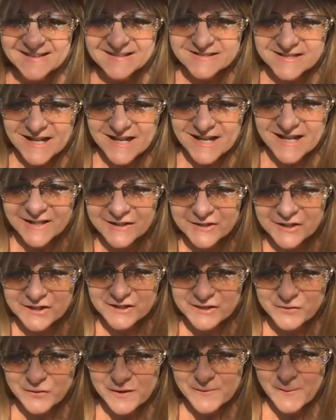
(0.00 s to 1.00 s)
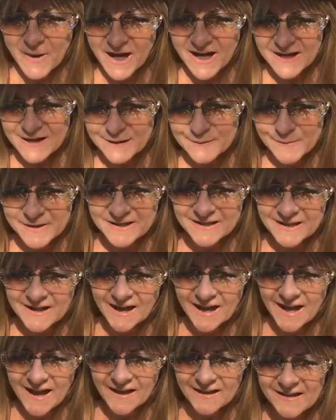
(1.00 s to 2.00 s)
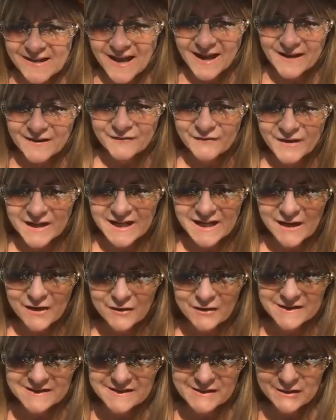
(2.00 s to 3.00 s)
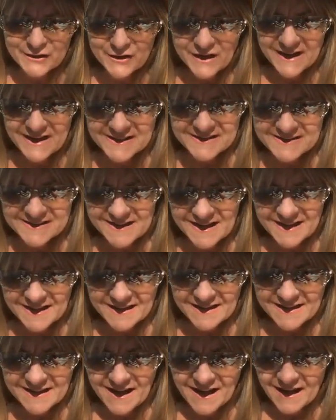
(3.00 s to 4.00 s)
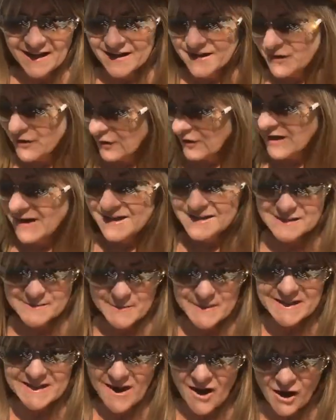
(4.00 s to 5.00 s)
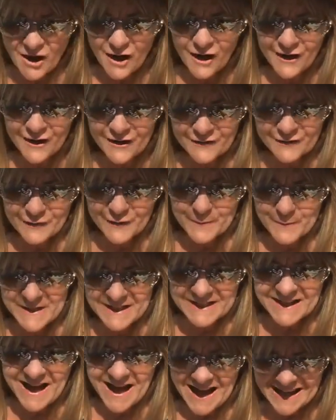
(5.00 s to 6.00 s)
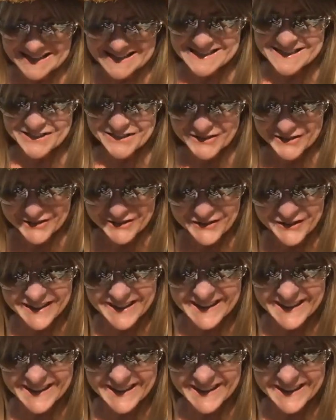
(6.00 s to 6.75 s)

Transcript: Donna just reminded me that I hadn't had a video in 2 days, and I agree, it's been hard for me not to,